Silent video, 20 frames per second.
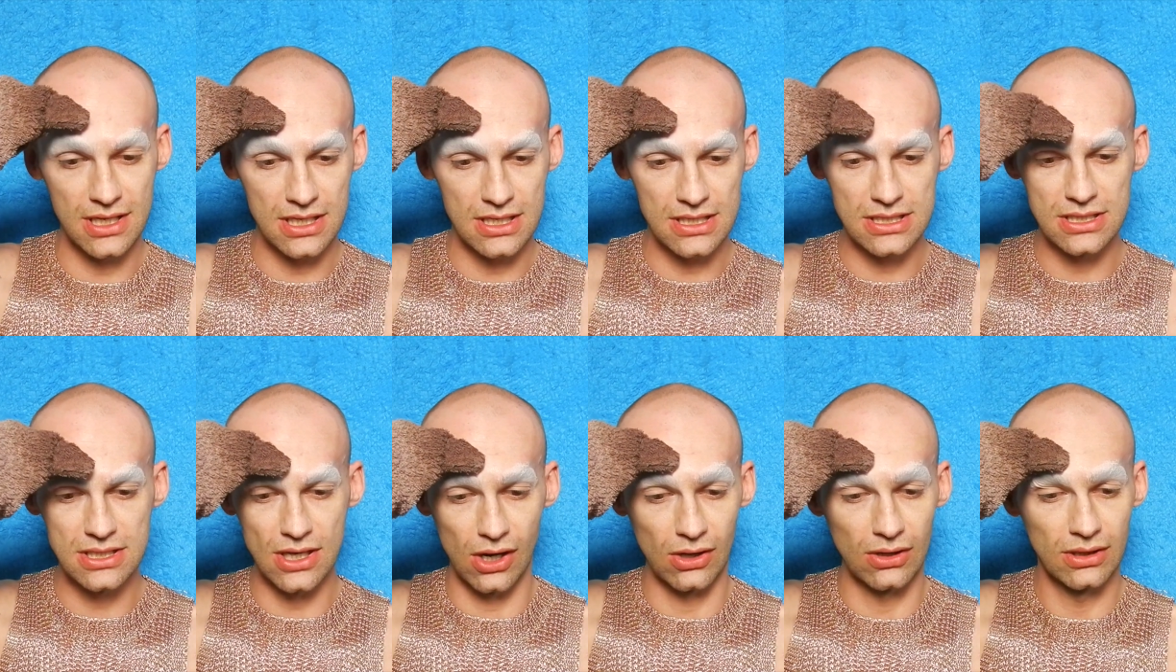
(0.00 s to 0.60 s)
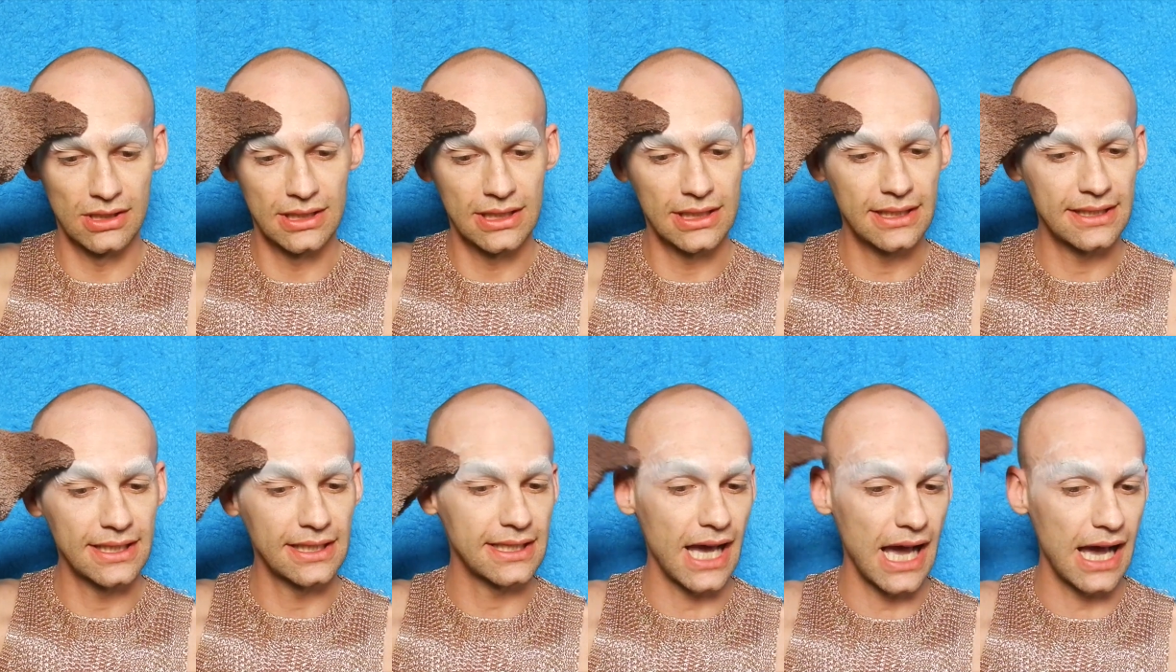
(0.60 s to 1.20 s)
So
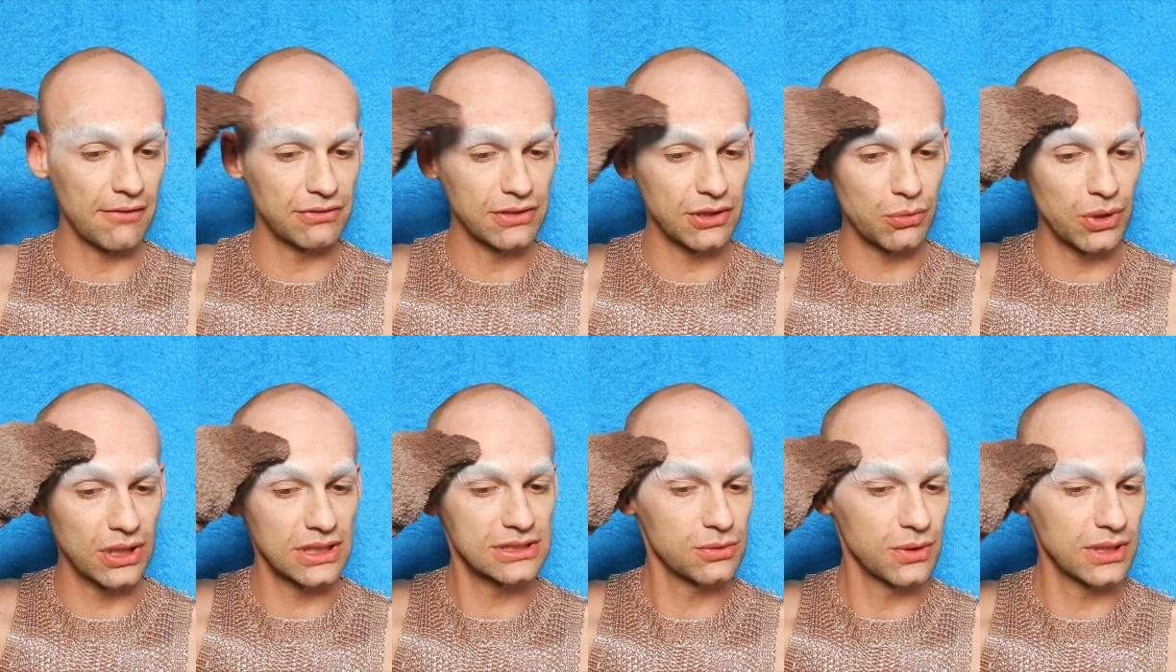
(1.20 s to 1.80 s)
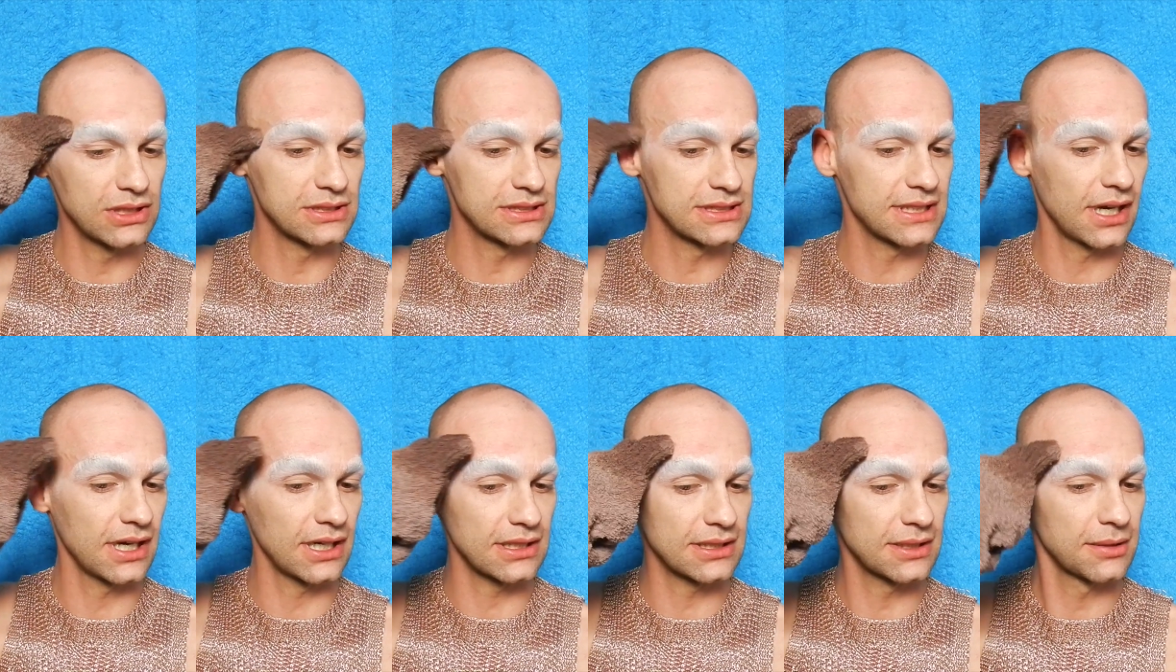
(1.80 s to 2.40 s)
that afterwards when you
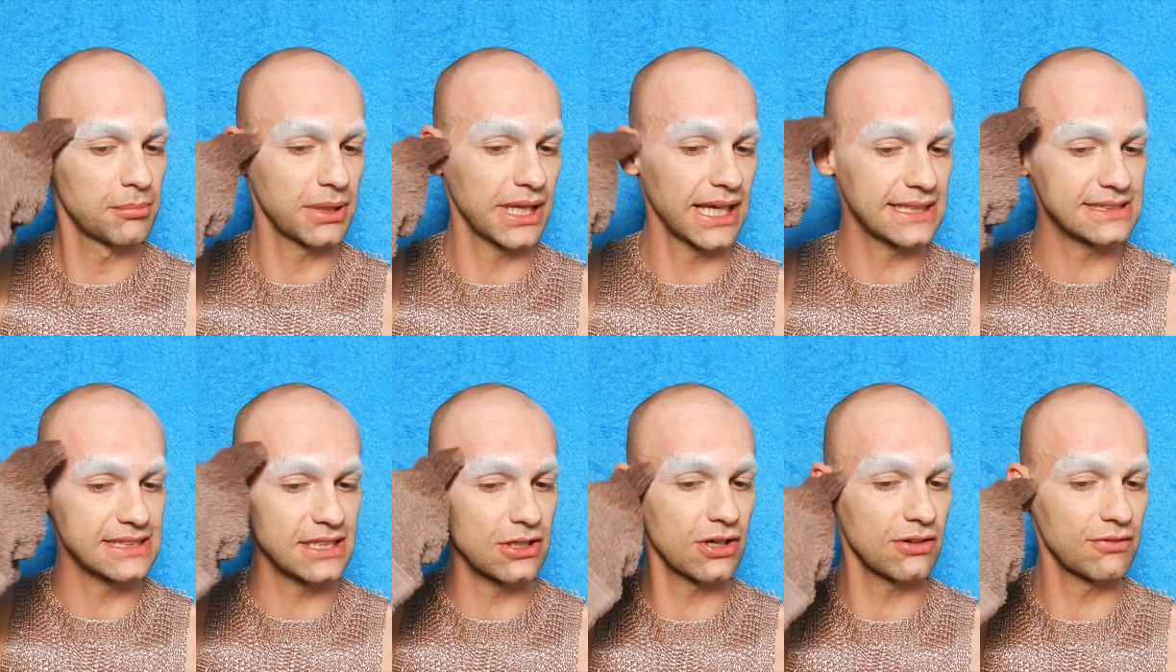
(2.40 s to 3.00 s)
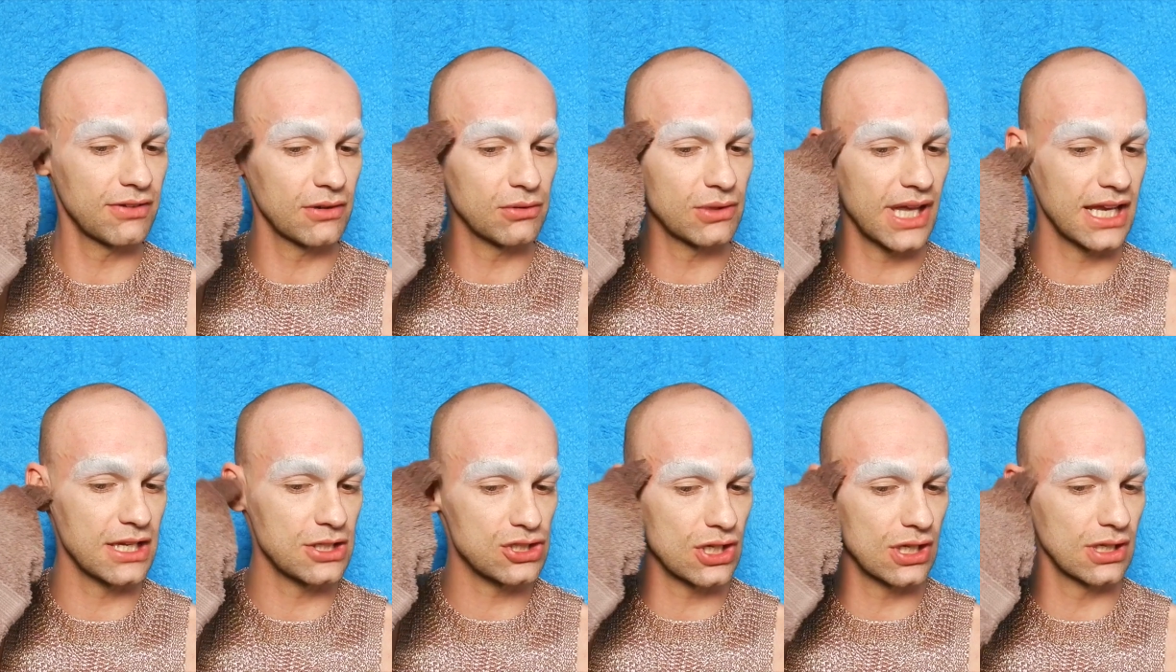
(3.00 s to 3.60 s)
start placing your
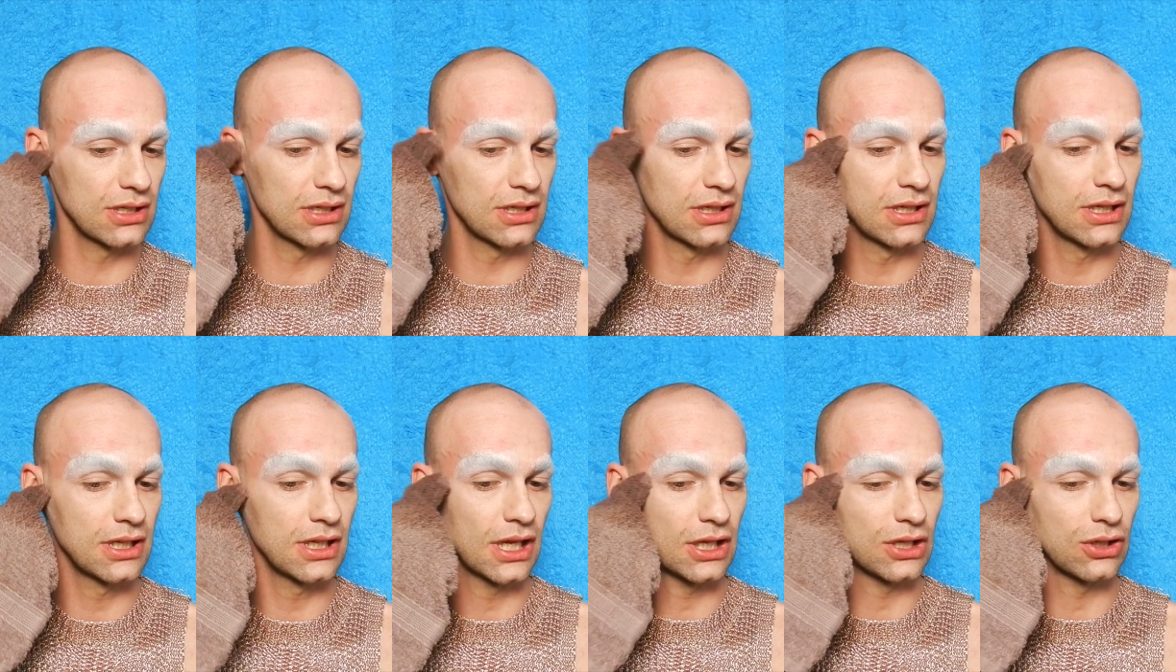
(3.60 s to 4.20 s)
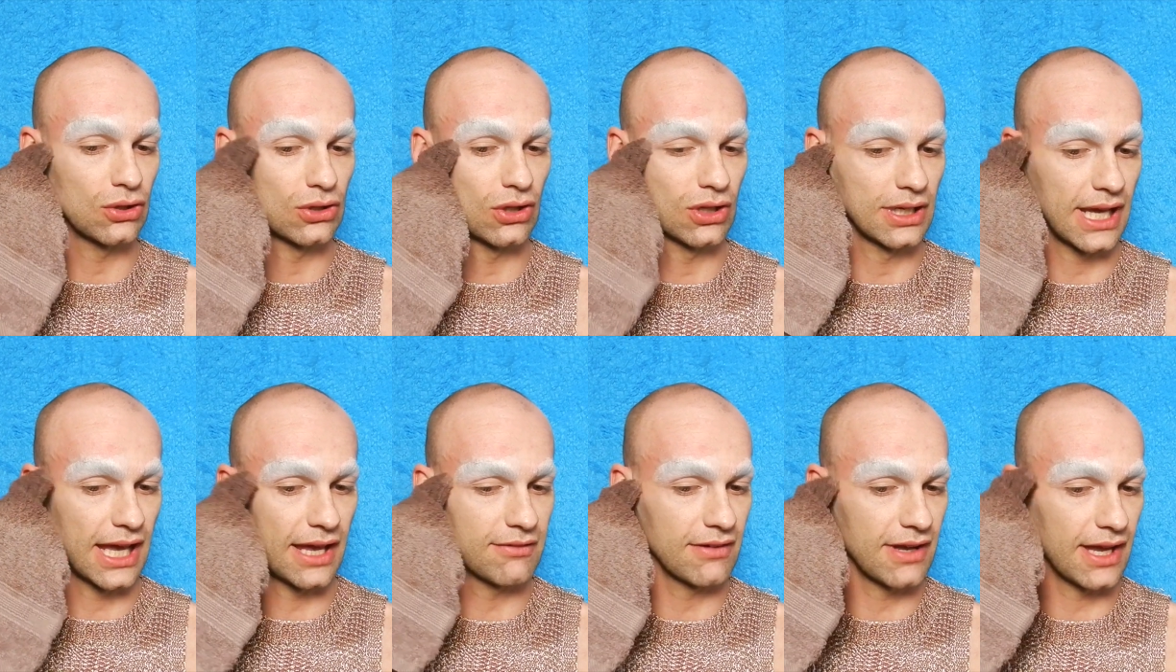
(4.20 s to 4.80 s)
foundation, you don't
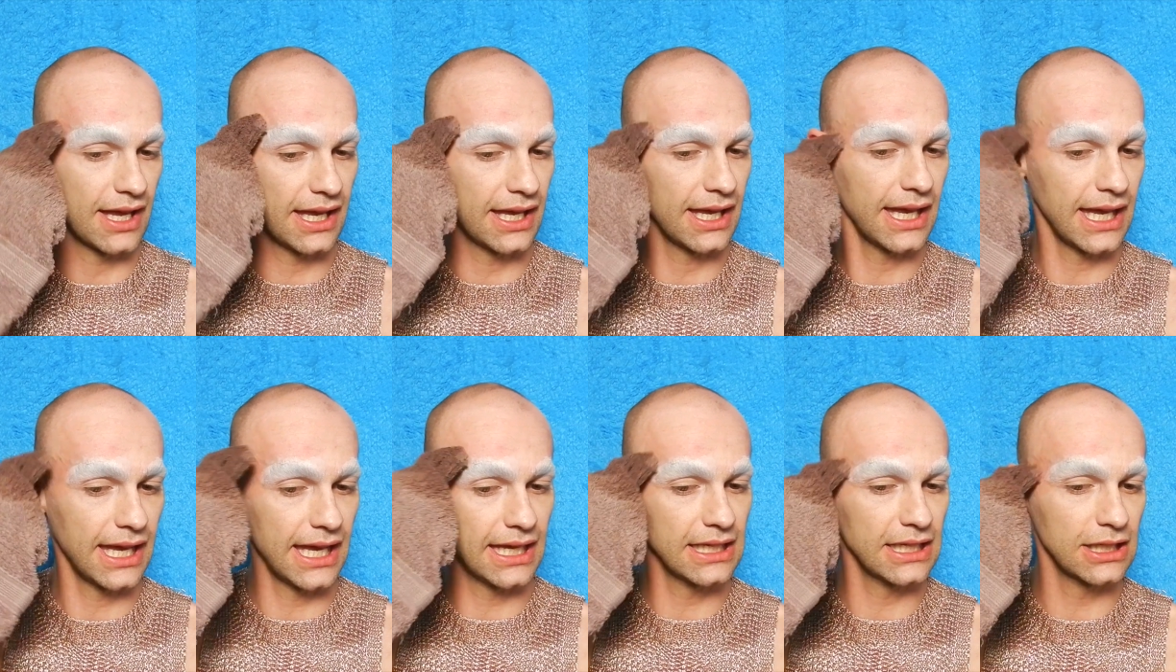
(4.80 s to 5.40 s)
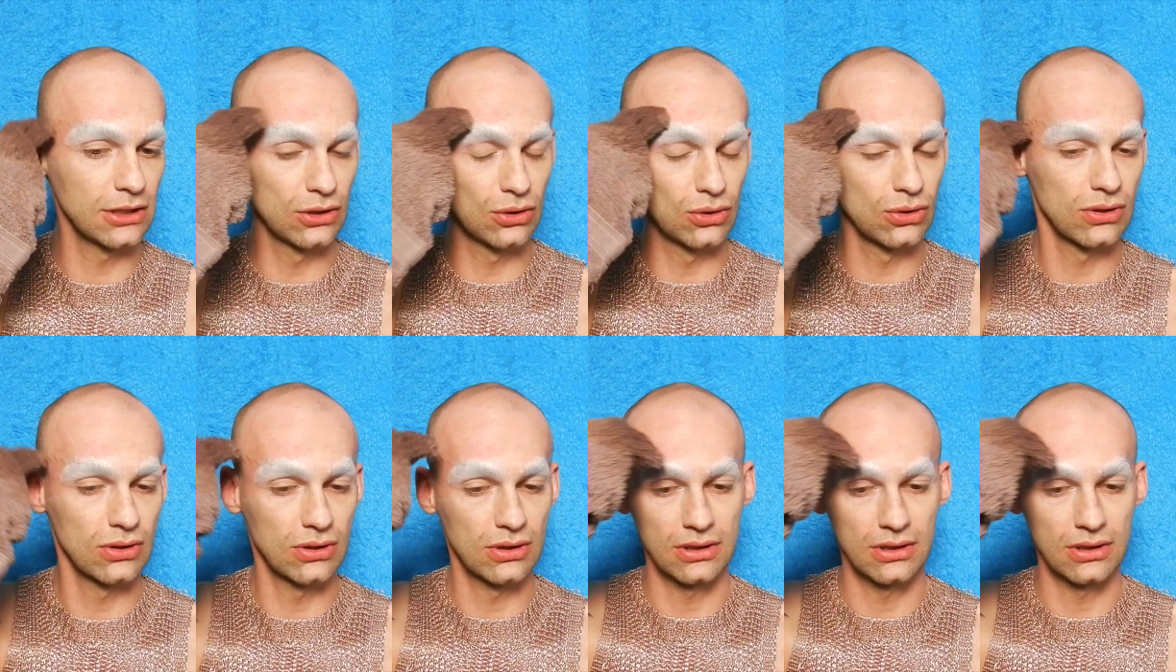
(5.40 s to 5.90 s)
have any glue